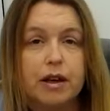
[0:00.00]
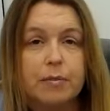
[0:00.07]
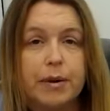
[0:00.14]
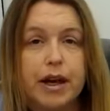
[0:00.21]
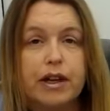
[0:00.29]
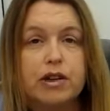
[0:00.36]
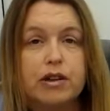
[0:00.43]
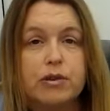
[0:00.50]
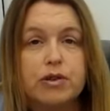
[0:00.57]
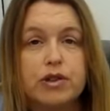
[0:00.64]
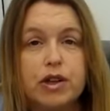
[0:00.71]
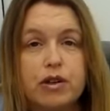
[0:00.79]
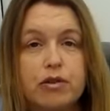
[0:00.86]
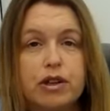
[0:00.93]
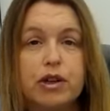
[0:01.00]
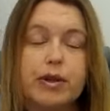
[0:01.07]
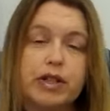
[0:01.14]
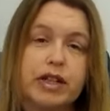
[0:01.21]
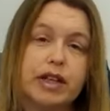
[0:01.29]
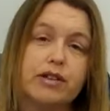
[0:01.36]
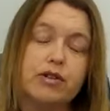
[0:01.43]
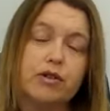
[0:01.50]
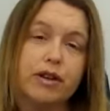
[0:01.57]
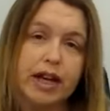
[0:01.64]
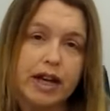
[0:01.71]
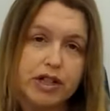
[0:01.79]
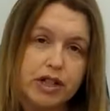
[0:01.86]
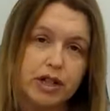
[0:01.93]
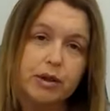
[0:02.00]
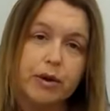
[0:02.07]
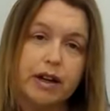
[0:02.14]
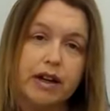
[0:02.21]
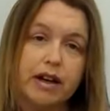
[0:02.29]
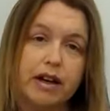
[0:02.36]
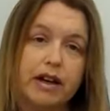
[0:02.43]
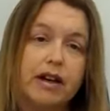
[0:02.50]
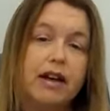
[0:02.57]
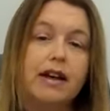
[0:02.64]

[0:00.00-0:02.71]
pay you sooner, which gets your cash in quicker,